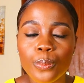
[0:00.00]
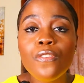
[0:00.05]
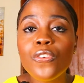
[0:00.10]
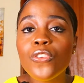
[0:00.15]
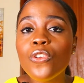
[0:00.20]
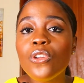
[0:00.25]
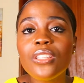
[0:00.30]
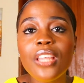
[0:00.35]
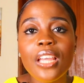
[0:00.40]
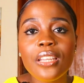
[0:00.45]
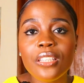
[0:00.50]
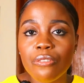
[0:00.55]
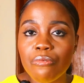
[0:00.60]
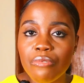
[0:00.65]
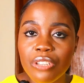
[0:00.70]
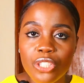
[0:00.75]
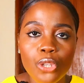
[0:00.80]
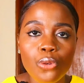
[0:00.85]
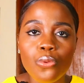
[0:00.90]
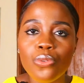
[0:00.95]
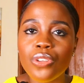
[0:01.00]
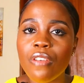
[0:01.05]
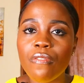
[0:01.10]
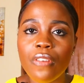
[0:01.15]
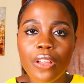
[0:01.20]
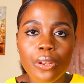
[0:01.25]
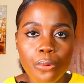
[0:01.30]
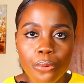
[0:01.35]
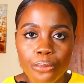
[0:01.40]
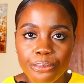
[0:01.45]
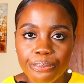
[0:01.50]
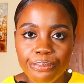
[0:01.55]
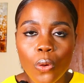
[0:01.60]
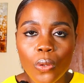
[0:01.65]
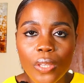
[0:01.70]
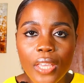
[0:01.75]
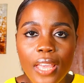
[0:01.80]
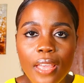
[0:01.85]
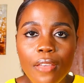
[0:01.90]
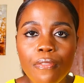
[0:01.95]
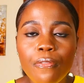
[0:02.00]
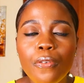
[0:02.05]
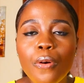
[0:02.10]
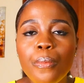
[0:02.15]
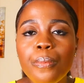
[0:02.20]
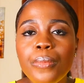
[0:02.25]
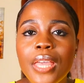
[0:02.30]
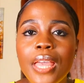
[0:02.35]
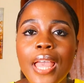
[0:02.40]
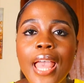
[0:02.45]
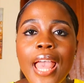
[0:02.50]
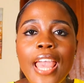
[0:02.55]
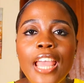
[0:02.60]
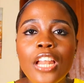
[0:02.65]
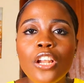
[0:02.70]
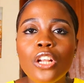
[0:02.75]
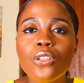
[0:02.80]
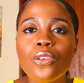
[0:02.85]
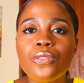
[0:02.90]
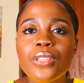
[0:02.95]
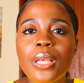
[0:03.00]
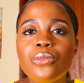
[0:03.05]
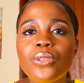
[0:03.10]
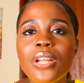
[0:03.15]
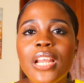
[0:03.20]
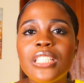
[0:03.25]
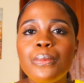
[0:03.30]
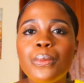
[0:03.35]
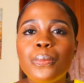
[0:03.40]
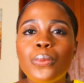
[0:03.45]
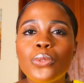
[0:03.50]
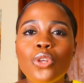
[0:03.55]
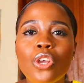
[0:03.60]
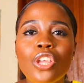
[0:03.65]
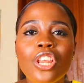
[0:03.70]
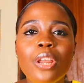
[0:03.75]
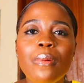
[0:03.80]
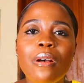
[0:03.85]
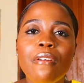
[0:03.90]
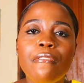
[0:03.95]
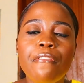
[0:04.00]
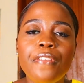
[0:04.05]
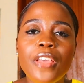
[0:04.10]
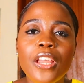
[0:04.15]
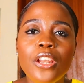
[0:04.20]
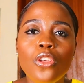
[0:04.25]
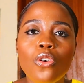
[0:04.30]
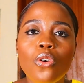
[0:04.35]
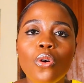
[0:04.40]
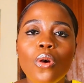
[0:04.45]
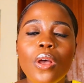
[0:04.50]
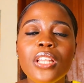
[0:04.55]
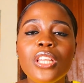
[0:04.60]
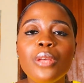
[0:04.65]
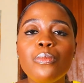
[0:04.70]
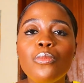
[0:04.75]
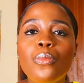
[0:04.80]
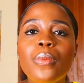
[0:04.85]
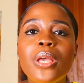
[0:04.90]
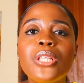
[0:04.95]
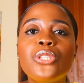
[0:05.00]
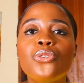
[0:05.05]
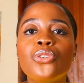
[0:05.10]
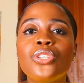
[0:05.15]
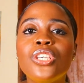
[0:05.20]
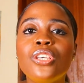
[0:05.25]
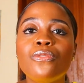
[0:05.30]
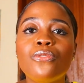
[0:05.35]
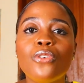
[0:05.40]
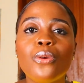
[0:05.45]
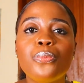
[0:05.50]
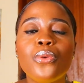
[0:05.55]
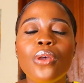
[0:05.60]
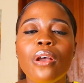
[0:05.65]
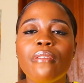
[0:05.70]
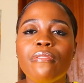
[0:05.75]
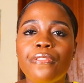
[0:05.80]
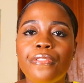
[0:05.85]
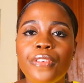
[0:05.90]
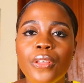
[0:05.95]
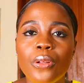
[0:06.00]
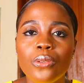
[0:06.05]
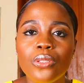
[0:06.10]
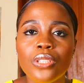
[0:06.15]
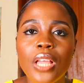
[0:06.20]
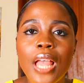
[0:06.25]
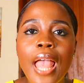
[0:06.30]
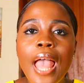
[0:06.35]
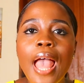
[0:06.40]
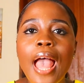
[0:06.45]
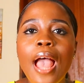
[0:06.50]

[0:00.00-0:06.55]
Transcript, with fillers: If you don't take the risk, you will never know, okay? For me, a lot of times when I see people talking about failure, the moment you give up, you have failed.